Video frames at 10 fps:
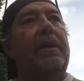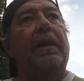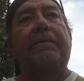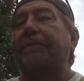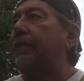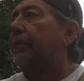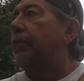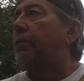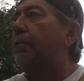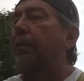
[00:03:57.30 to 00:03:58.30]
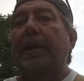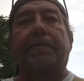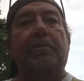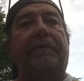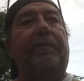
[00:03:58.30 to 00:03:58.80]
hopefully probably up
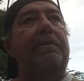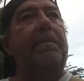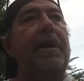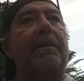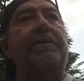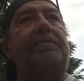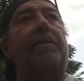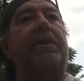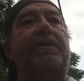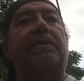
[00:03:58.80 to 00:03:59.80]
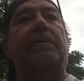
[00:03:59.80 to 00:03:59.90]
at my friend Mara's place.